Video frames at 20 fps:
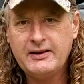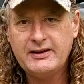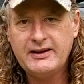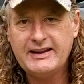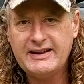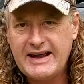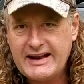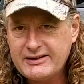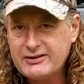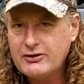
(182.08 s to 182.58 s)

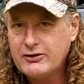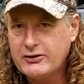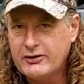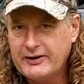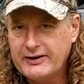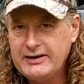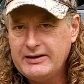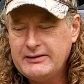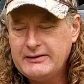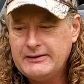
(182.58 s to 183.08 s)
Now, that
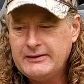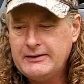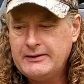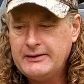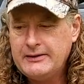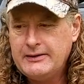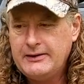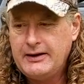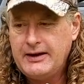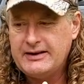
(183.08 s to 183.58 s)
guy
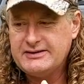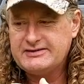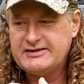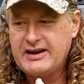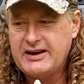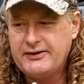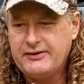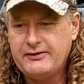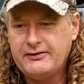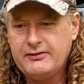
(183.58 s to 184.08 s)
has
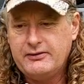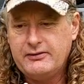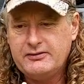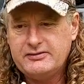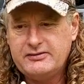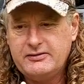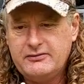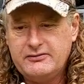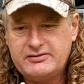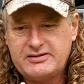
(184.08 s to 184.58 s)
done
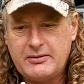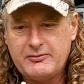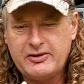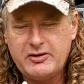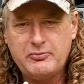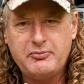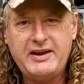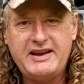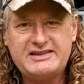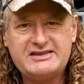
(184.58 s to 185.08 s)
some of
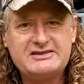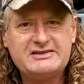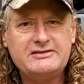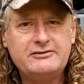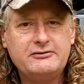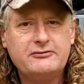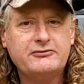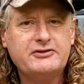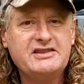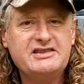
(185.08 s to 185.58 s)
the best
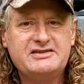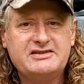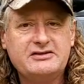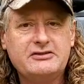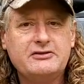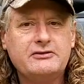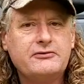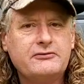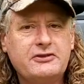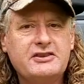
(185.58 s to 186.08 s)

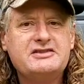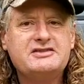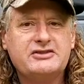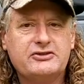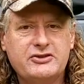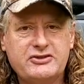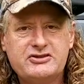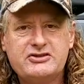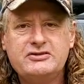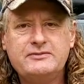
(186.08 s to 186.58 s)
recent
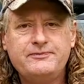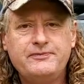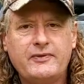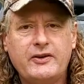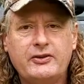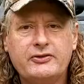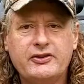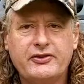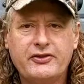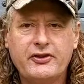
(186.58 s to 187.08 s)
research
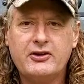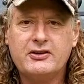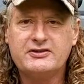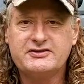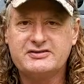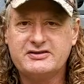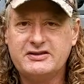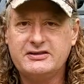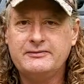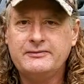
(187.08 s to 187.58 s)
on the
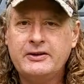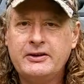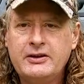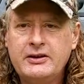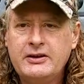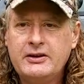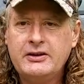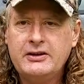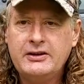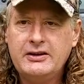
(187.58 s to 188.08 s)
thylacine.
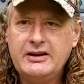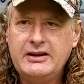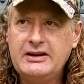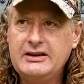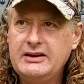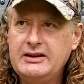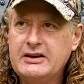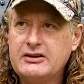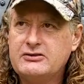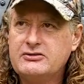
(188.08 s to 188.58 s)

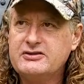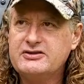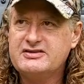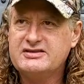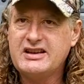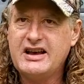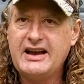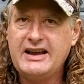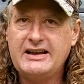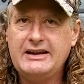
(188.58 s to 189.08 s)
You could
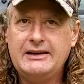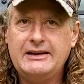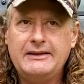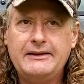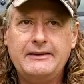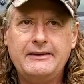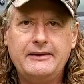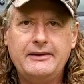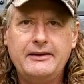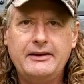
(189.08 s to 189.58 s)
say
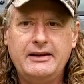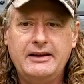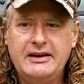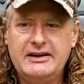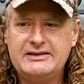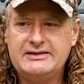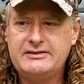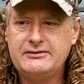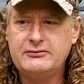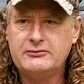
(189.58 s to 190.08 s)

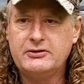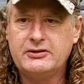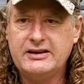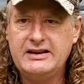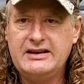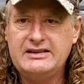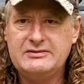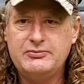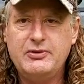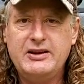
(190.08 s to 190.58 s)
he's
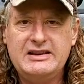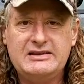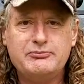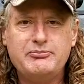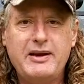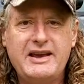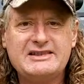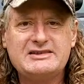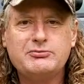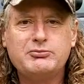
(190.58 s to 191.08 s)

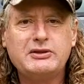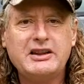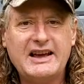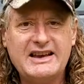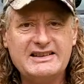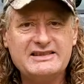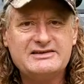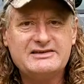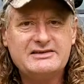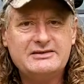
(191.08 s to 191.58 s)
best
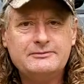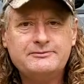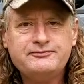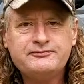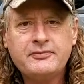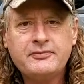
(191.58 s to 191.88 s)
placed